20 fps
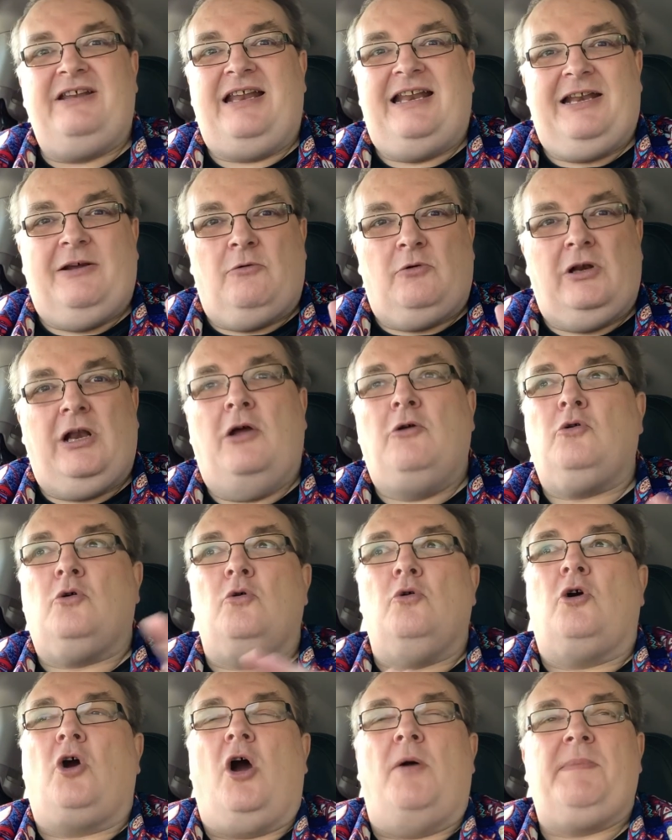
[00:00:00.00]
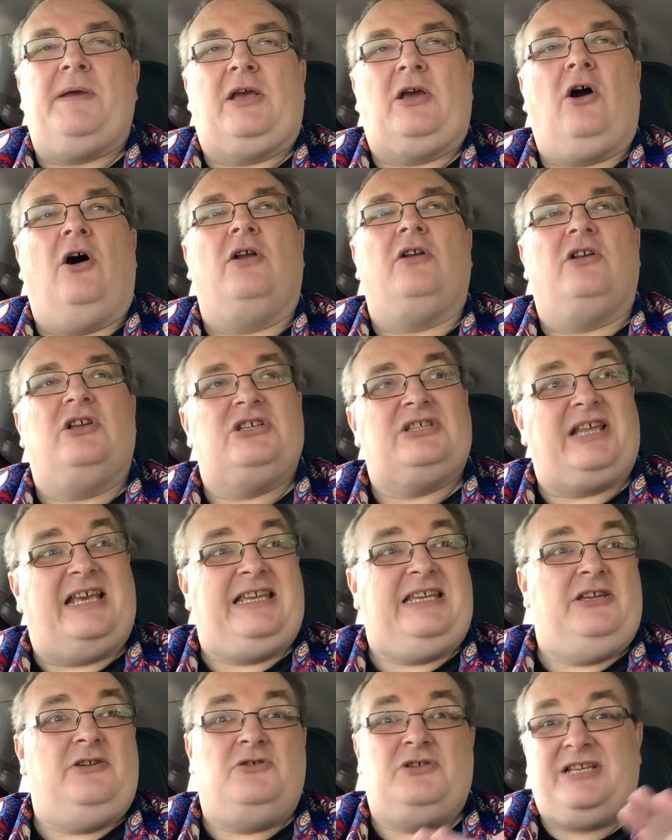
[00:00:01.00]
a little local Comic Con, as they
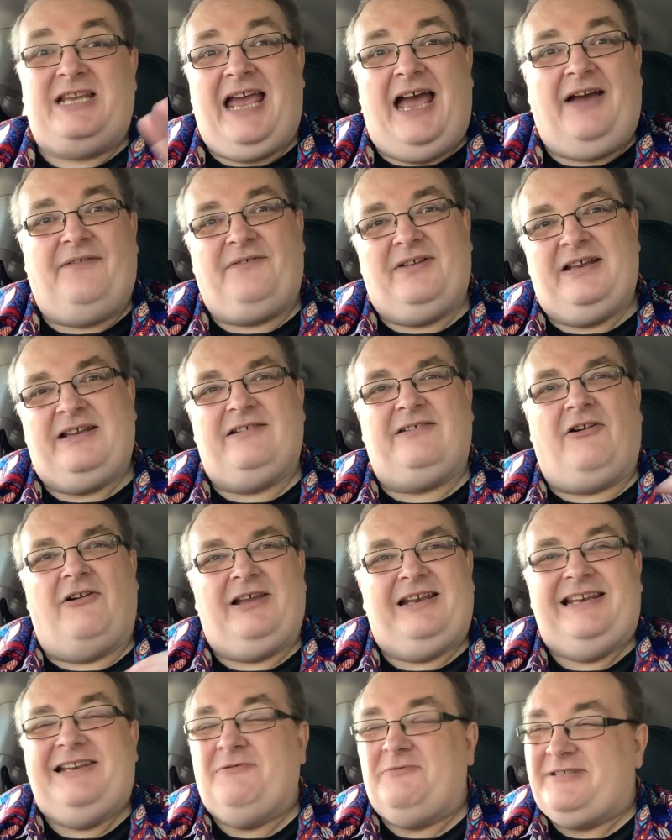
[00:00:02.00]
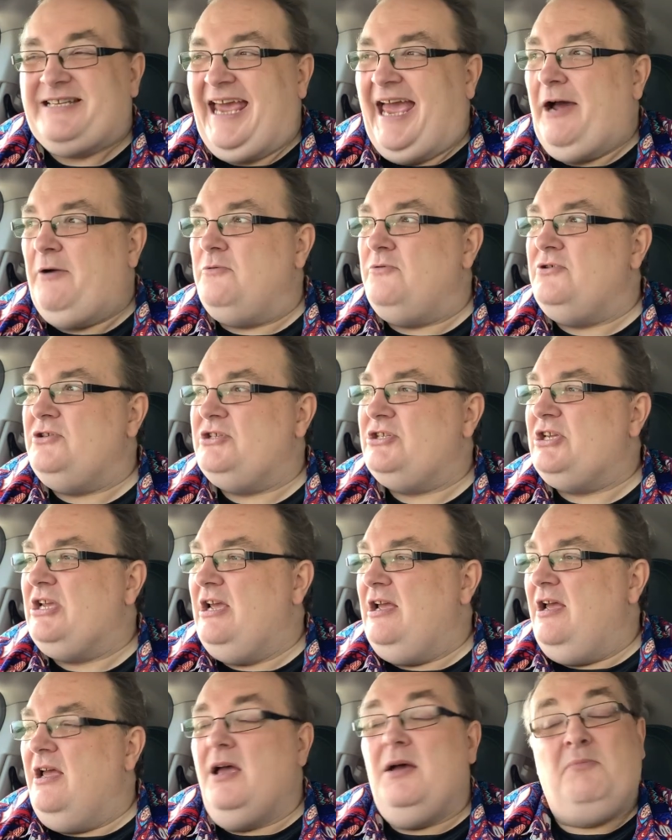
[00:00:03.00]
usually have in like little towns.
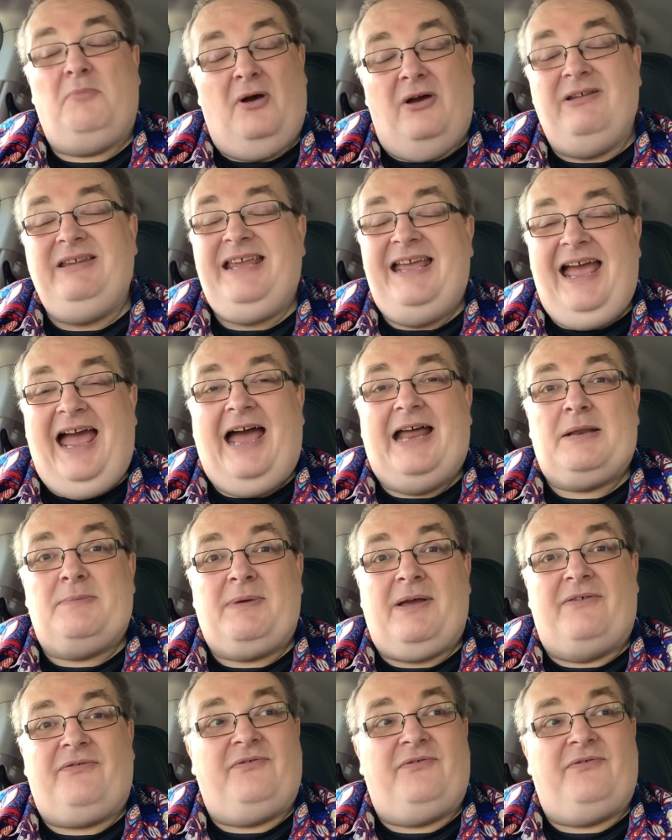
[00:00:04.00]
But yeah, I had a bit of